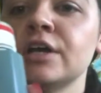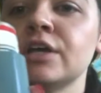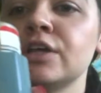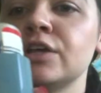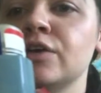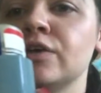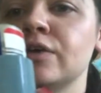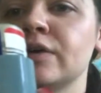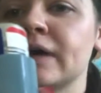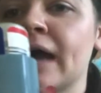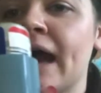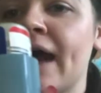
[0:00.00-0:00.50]

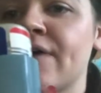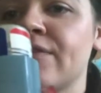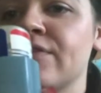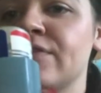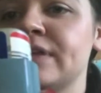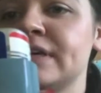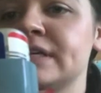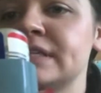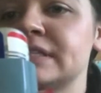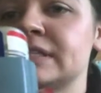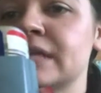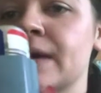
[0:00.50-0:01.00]
you have
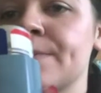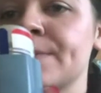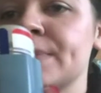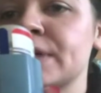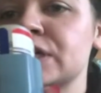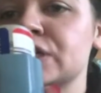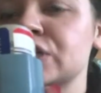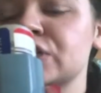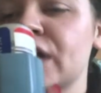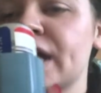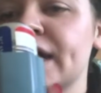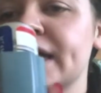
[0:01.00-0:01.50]
these
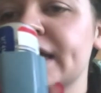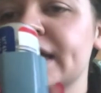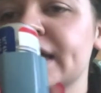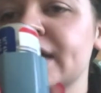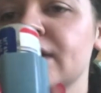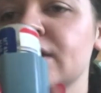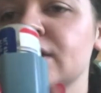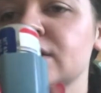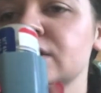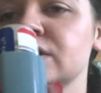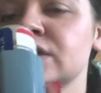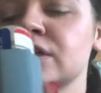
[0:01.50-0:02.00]
numbers right
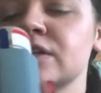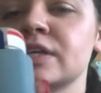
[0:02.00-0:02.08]
here. So